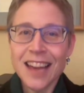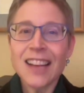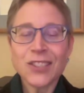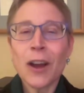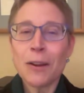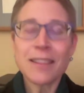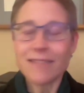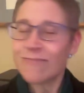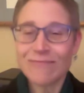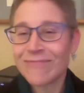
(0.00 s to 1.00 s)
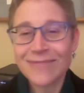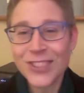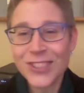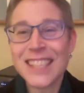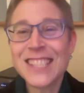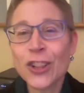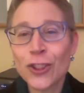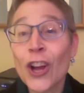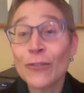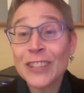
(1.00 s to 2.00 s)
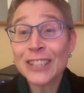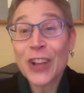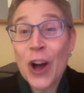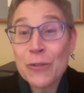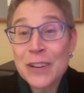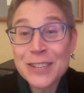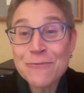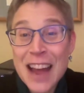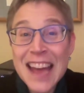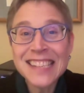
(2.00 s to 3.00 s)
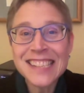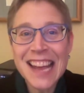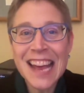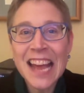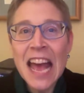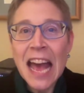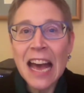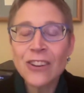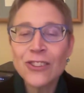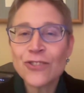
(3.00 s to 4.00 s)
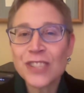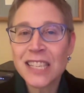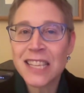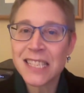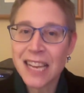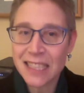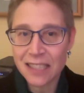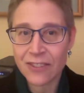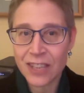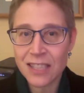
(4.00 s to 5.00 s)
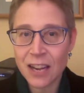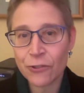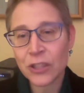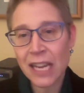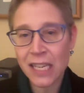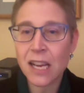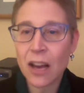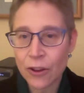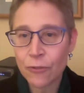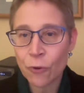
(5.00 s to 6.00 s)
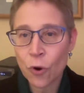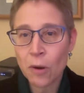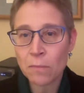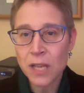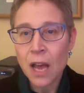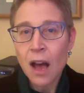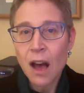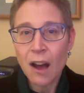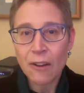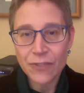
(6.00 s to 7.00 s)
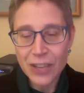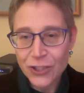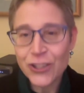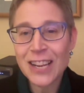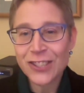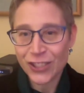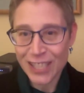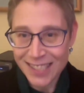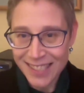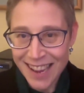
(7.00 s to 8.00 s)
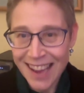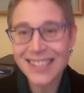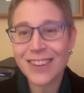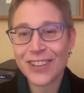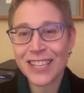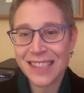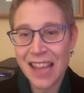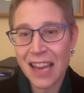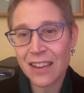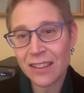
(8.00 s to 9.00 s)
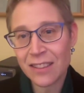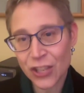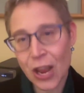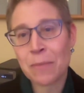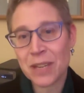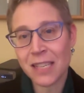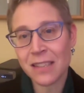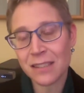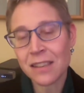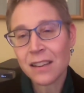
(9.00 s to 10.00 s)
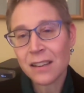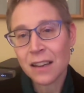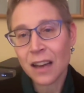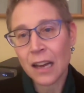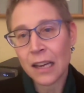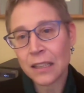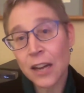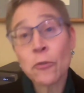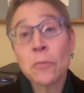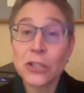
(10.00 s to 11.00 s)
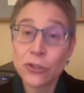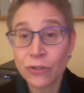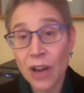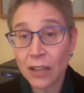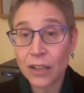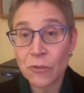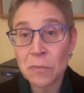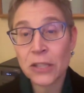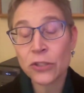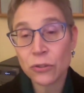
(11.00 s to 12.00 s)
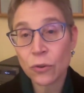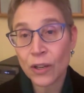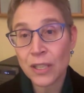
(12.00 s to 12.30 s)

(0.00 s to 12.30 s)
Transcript: yeah, so sorry, this is a really long-winded way to say, how do you see these activities kind of related to other forms of internationalist activities that the Japanese government or non-governmental